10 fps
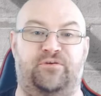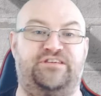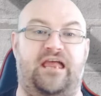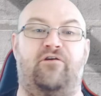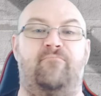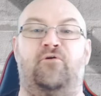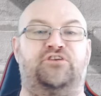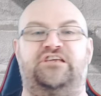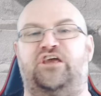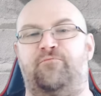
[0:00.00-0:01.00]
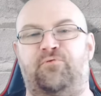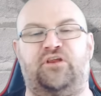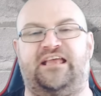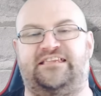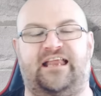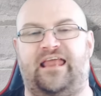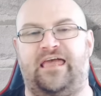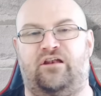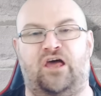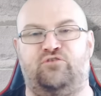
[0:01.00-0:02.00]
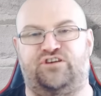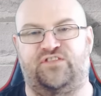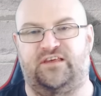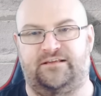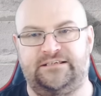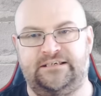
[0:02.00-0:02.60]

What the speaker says: with Sarah Montague putting it to Loach that,